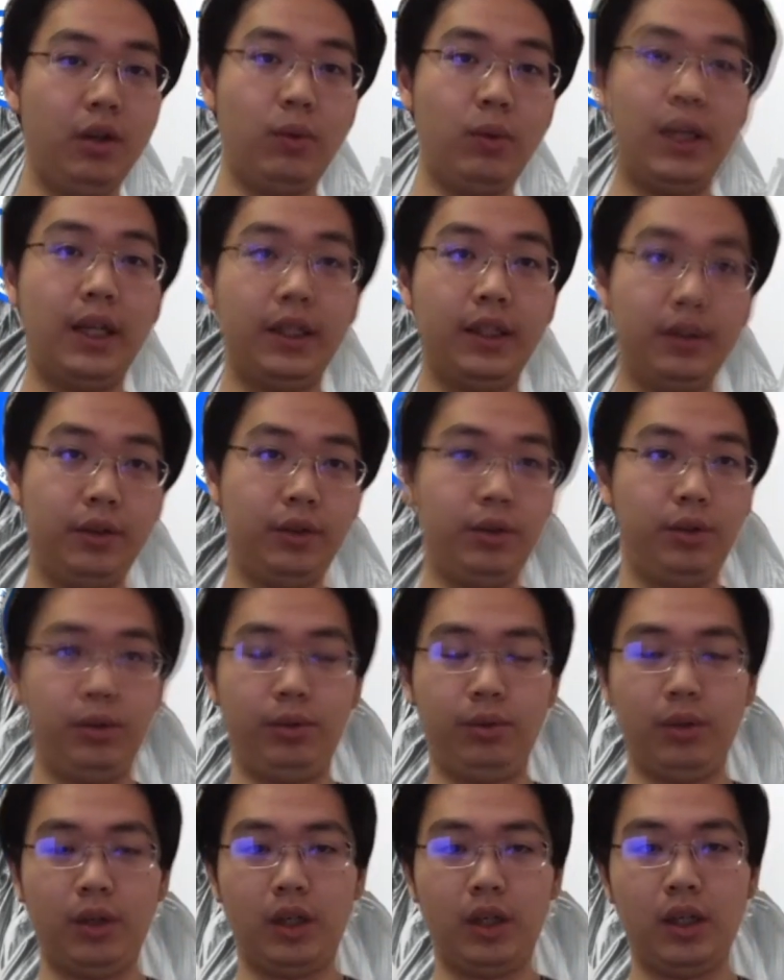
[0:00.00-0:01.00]
related
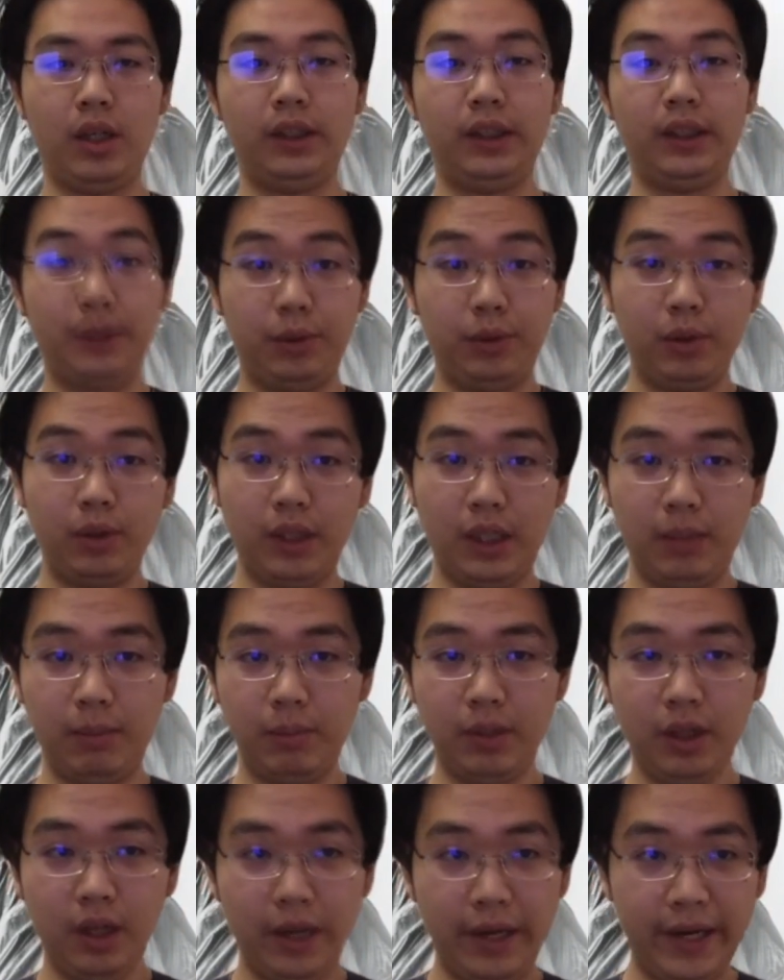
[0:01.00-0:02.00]
to uh, digital
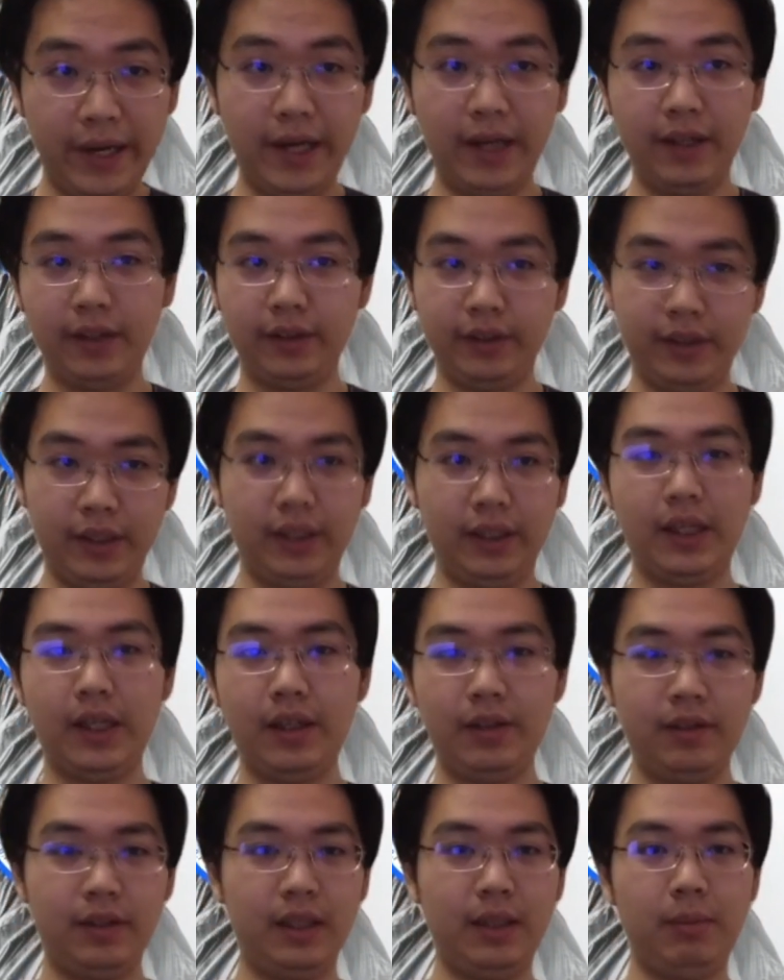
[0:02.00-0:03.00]
labor and data
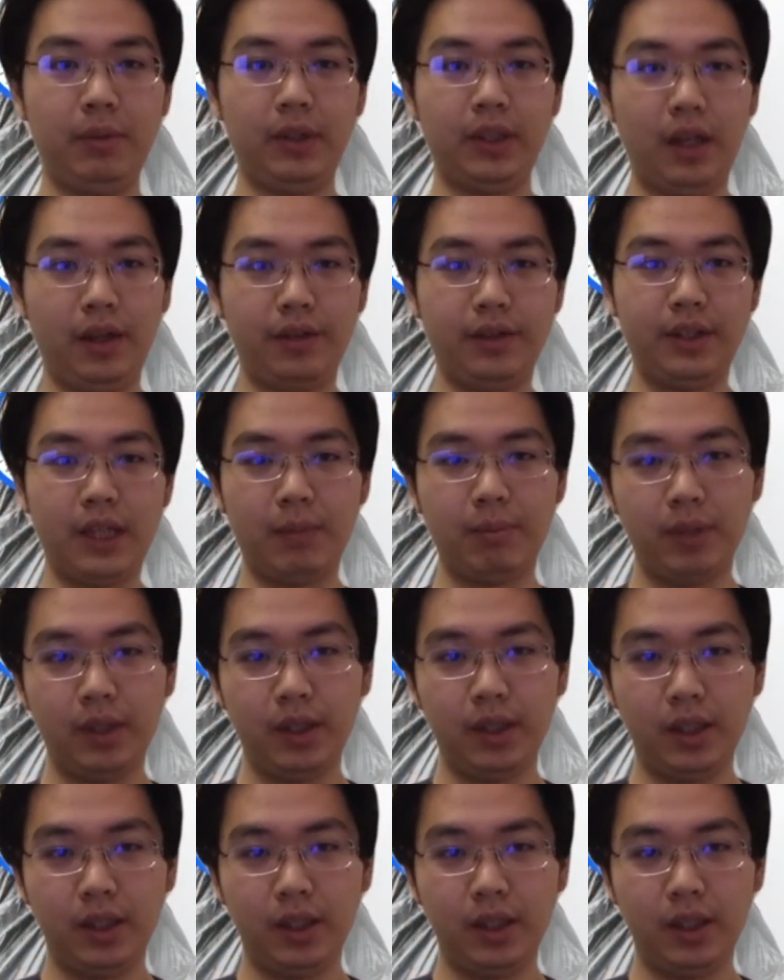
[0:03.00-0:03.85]
as labor concept.